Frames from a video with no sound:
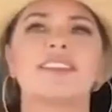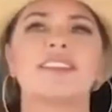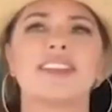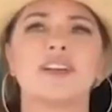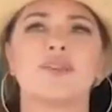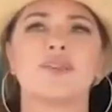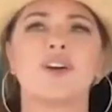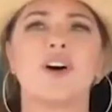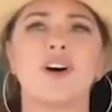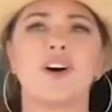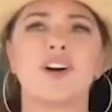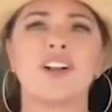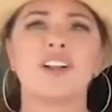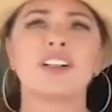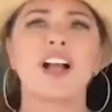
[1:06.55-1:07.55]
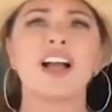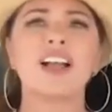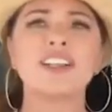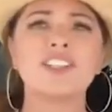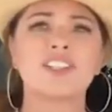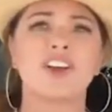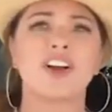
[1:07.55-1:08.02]
They were all kind
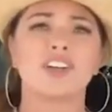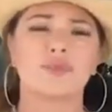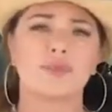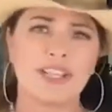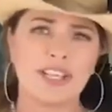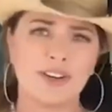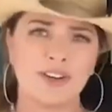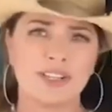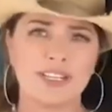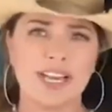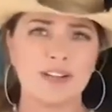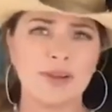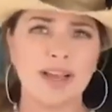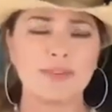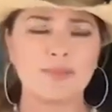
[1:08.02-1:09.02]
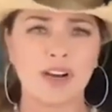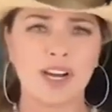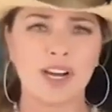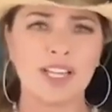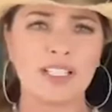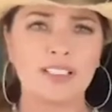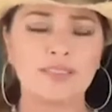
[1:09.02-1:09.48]
of shocked when they heard Any Man of
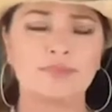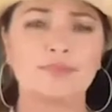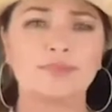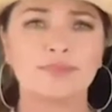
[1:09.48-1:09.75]
Mine.